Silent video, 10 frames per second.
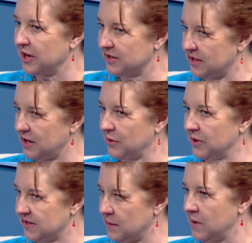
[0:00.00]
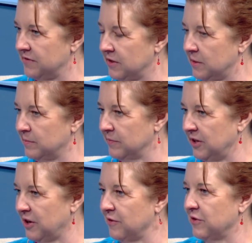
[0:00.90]
also some of them,
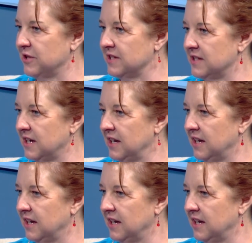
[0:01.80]
you know, for the city.